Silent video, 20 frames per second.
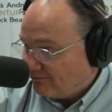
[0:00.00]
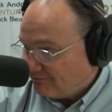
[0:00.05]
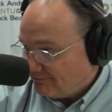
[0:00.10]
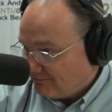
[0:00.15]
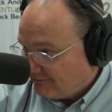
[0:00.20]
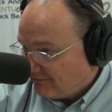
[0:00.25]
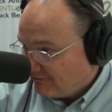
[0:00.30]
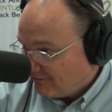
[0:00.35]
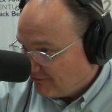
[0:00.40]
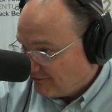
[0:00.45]

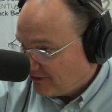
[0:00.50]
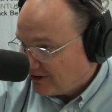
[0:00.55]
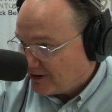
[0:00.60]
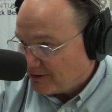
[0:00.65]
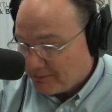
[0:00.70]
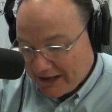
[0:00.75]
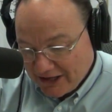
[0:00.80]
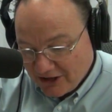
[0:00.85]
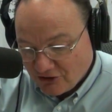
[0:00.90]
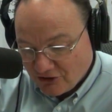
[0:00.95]
really
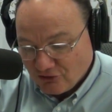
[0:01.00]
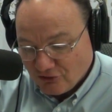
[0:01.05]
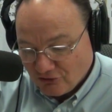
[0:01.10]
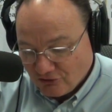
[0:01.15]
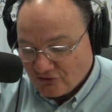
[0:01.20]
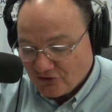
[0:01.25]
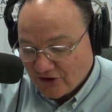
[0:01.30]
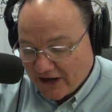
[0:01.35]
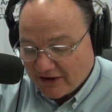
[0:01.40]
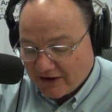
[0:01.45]
make a huge
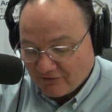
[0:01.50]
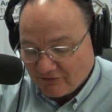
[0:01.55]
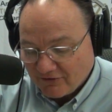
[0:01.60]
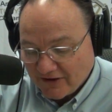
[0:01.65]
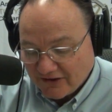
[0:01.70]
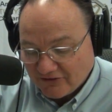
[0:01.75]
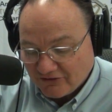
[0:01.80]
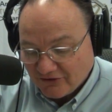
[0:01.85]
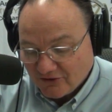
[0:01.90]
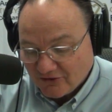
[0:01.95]

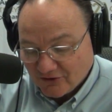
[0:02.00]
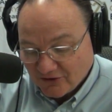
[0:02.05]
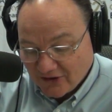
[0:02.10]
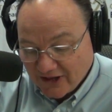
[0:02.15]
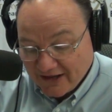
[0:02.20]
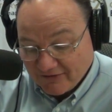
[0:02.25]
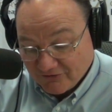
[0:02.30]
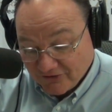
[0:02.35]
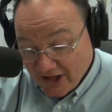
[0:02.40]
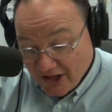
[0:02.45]
sacrifice in their
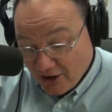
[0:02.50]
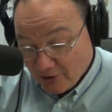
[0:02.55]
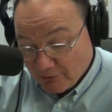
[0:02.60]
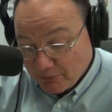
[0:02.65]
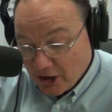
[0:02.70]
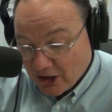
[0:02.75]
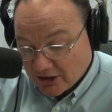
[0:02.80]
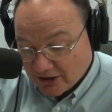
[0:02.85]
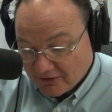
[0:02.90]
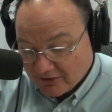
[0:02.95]
lives to help
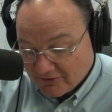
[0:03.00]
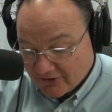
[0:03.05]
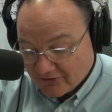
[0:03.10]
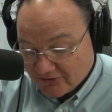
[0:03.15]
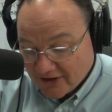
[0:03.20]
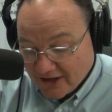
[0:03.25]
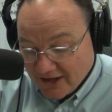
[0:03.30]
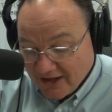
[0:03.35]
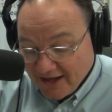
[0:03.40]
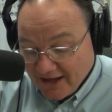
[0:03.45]
all of us.
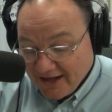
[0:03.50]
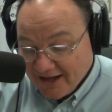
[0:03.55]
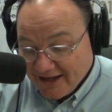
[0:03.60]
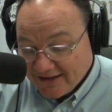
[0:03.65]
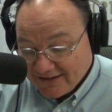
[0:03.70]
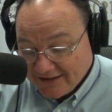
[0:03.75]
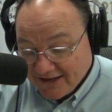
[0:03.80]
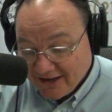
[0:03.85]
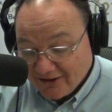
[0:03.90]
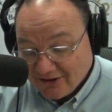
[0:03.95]

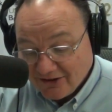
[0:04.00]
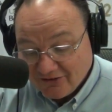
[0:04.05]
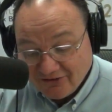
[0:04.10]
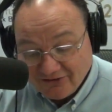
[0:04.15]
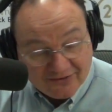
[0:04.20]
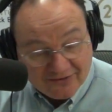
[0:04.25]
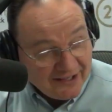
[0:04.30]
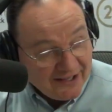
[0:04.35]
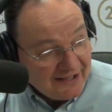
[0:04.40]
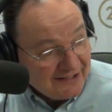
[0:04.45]
Tell us
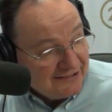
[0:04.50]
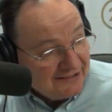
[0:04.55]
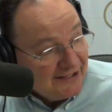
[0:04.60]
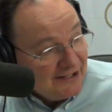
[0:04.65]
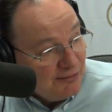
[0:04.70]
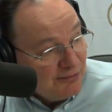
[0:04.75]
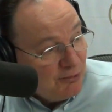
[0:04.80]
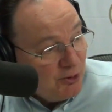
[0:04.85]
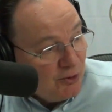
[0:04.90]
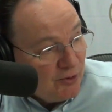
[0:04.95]
a little
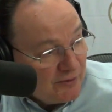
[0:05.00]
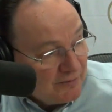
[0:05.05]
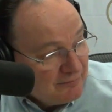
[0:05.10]
more.